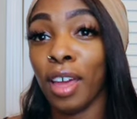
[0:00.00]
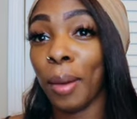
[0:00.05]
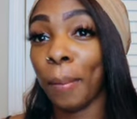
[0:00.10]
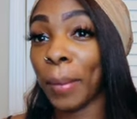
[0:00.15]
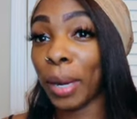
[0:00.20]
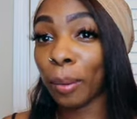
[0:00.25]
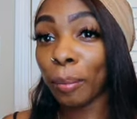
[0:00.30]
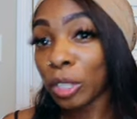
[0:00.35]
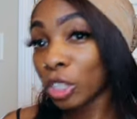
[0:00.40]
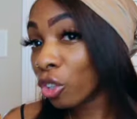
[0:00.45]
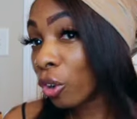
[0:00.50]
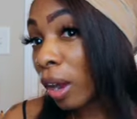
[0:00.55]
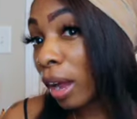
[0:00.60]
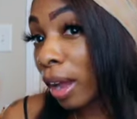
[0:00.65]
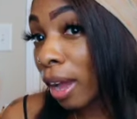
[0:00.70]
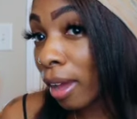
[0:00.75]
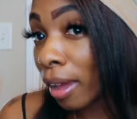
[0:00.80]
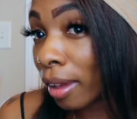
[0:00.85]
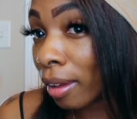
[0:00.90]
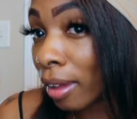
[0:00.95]
But I'm gonna
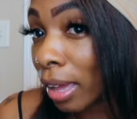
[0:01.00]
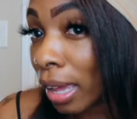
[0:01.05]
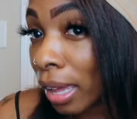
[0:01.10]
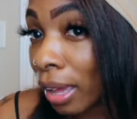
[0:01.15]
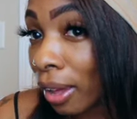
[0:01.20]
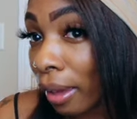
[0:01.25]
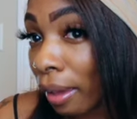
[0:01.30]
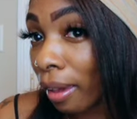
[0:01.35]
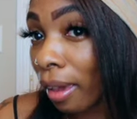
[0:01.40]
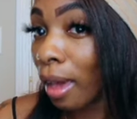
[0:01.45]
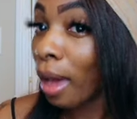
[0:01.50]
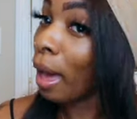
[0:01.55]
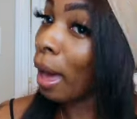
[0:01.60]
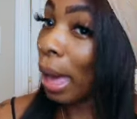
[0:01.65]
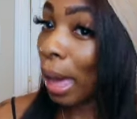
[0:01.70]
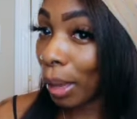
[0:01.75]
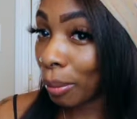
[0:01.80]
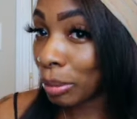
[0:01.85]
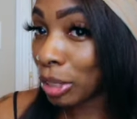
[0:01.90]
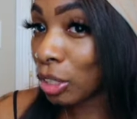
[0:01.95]
try, okay?
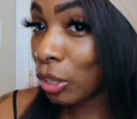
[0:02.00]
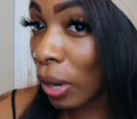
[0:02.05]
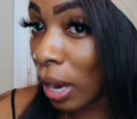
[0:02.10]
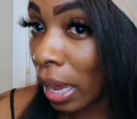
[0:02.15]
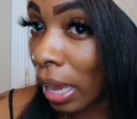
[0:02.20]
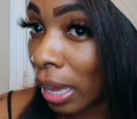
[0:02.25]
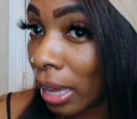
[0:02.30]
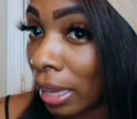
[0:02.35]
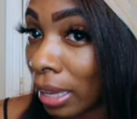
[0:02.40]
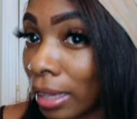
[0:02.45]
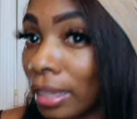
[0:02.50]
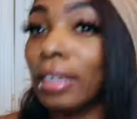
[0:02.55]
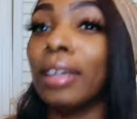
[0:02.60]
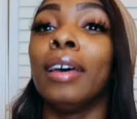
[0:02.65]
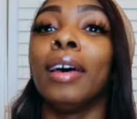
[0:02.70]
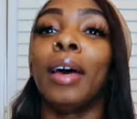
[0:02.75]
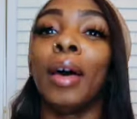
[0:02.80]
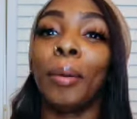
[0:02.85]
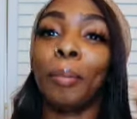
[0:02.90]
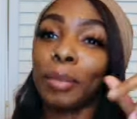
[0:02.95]
I'm
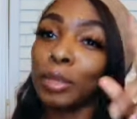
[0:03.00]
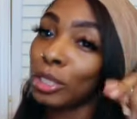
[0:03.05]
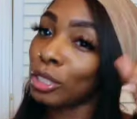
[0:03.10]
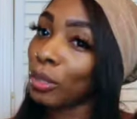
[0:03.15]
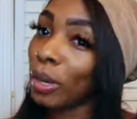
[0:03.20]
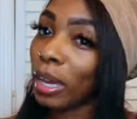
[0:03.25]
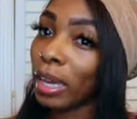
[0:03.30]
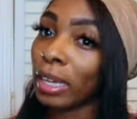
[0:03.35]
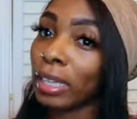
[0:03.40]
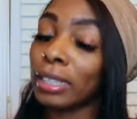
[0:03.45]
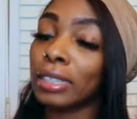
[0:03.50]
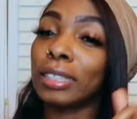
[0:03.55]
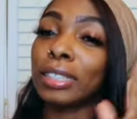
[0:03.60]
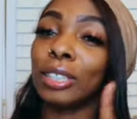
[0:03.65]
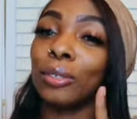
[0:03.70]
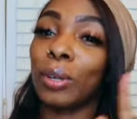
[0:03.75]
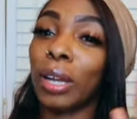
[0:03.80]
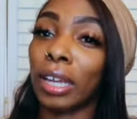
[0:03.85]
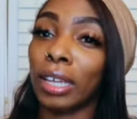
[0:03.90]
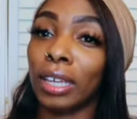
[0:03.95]
gonna try and see
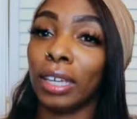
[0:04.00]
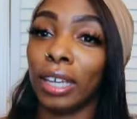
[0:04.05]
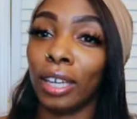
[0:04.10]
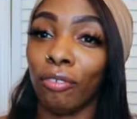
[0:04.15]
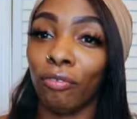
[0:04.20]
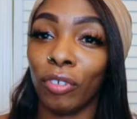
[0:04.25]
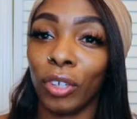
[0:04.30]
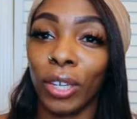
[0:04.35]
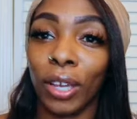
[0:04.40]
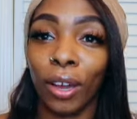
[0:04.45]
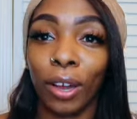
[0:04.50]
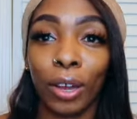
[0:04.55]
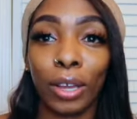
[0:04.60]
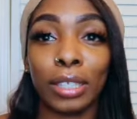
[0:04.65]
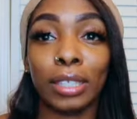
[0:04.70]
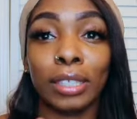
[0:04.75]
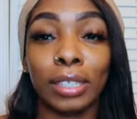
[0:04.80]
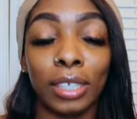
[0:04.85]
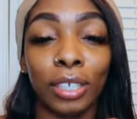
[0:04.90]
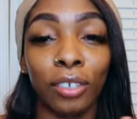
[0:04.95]
what I can get for y'all,
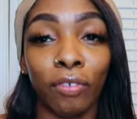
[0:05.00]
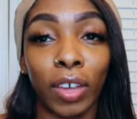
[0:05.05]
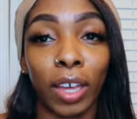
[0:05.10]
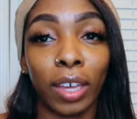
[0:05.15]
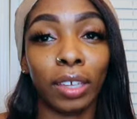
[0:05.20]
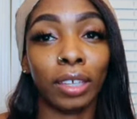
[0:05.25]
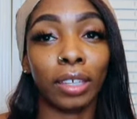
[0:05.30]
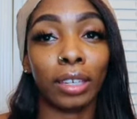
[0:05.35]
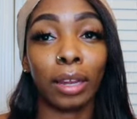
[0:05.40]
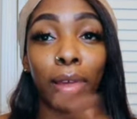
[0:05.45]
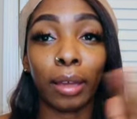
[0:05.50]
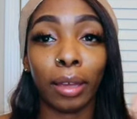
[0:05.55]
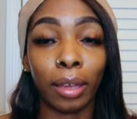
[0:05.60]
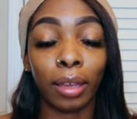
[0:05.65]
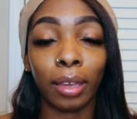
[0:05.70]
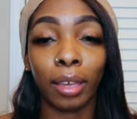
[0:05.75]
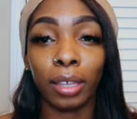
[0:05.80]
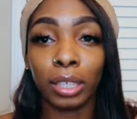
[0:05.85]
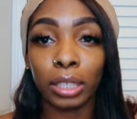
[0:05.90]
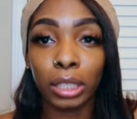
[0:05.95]
and see if I can like
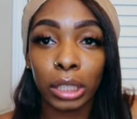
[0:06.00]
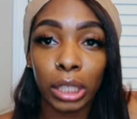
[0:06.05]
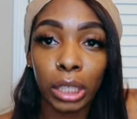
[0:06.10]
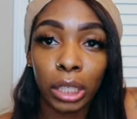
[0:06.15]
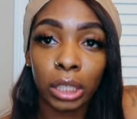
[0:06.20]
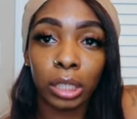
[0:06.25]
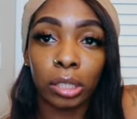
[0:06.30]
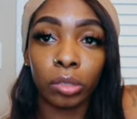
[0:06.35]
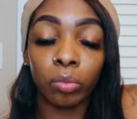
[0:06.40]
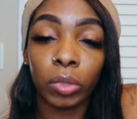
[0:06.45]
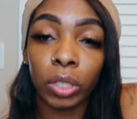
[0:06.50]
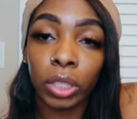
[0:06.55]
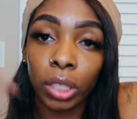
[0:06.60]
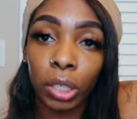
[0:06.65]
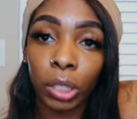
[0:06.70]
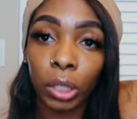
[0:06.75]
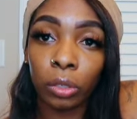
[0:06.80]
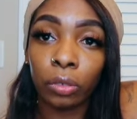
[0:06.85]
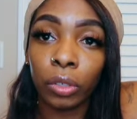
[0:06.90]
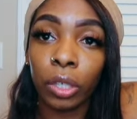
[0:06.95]
sneak some
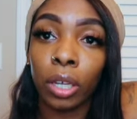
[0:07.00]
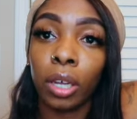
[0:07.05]
stuff,